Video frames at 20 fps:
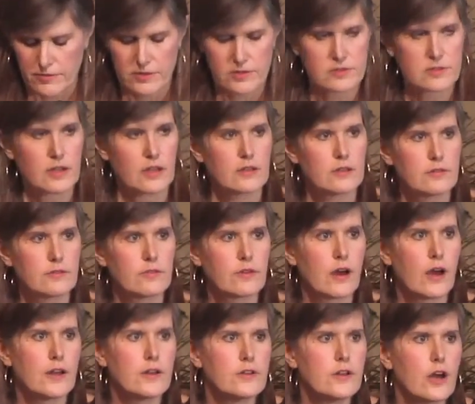this kind of
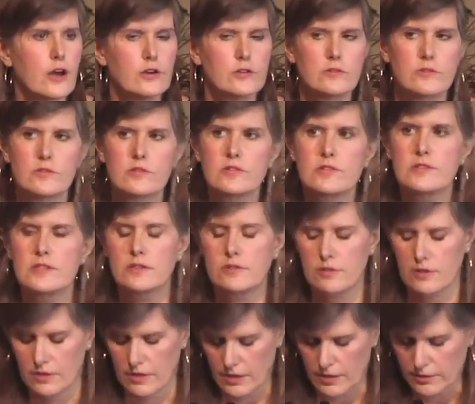unknown
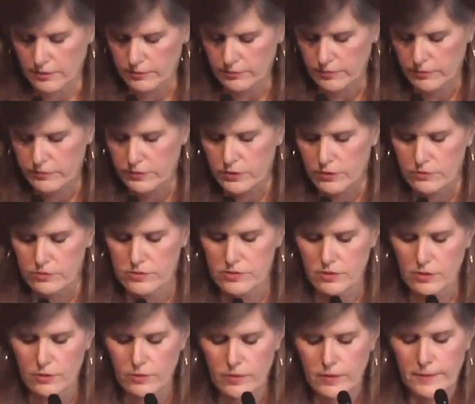secret health review.
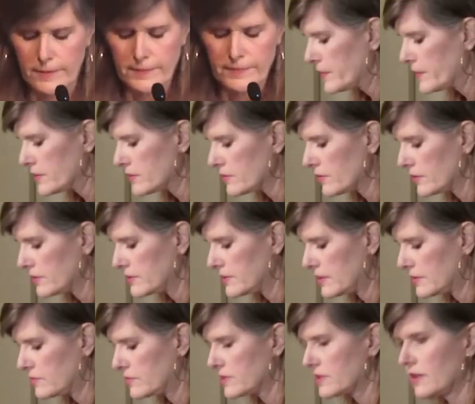So this
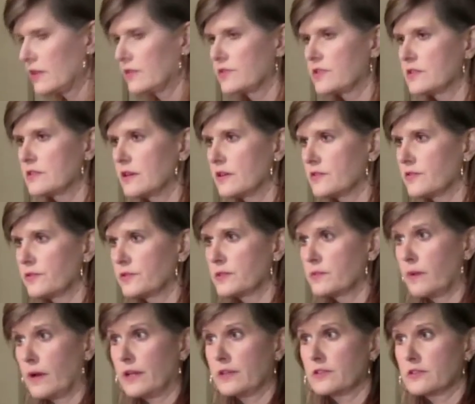organization was kind of
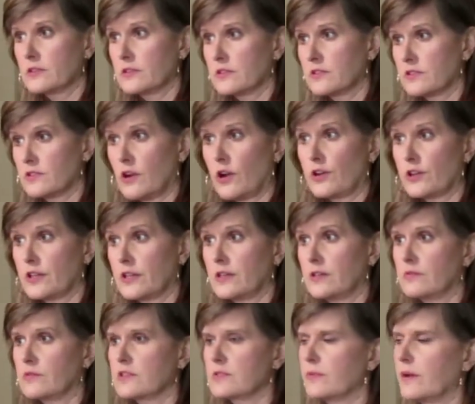sponsored, started
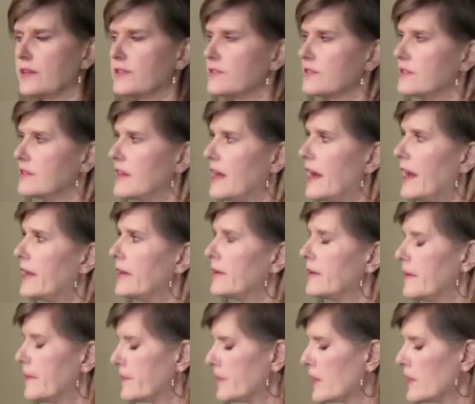in response to that.
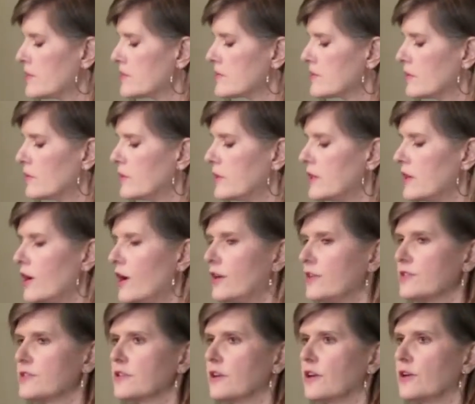So we
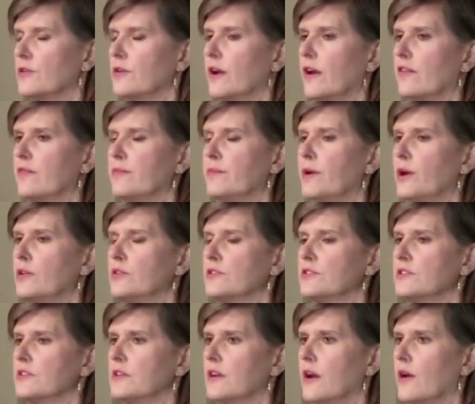also have
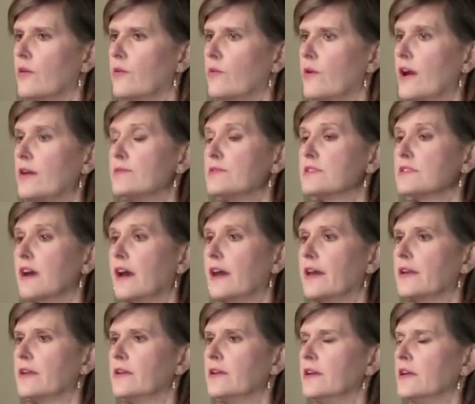posted a
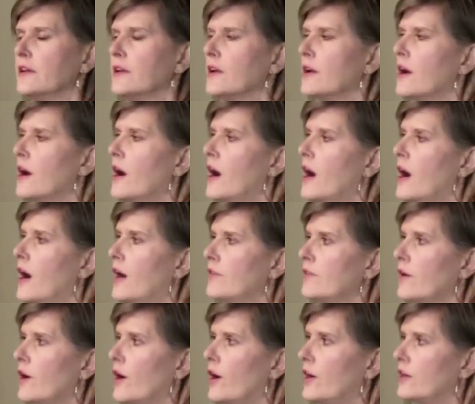website
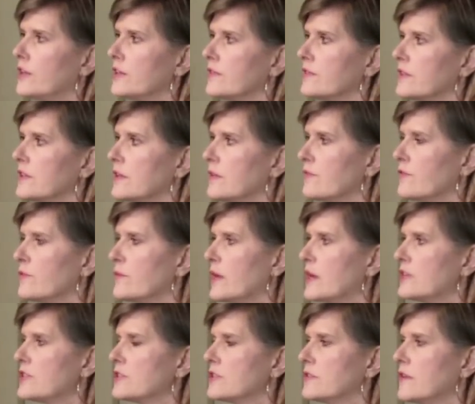of all of the
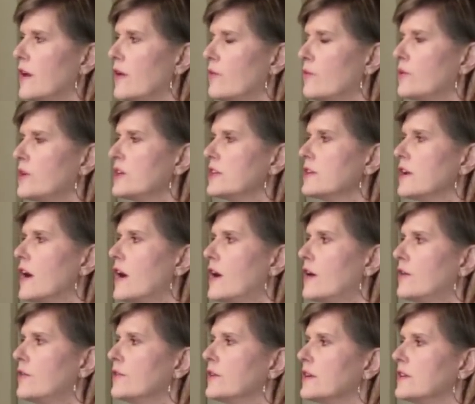information that we
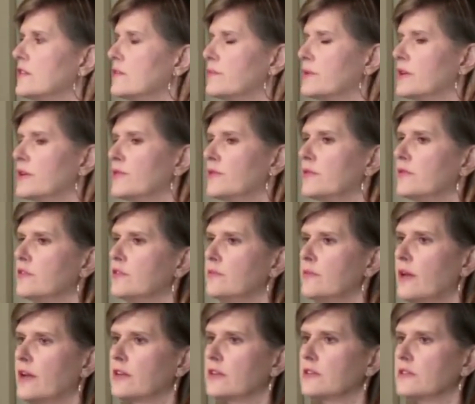know in the peer-reviewed
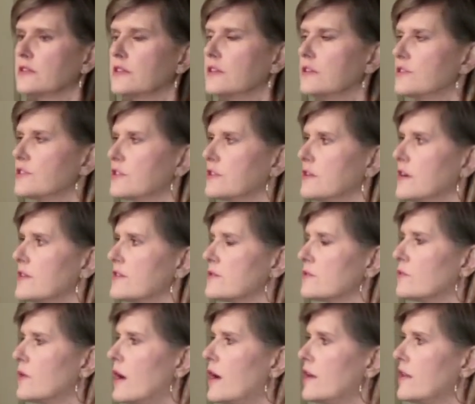medical literature,
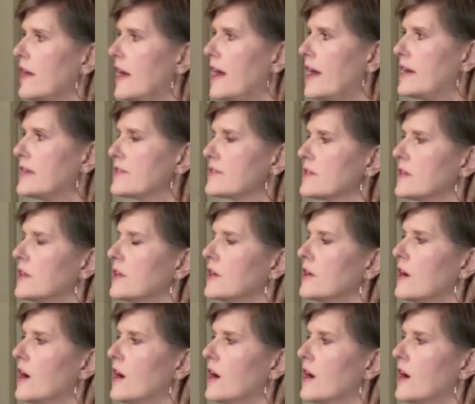as well as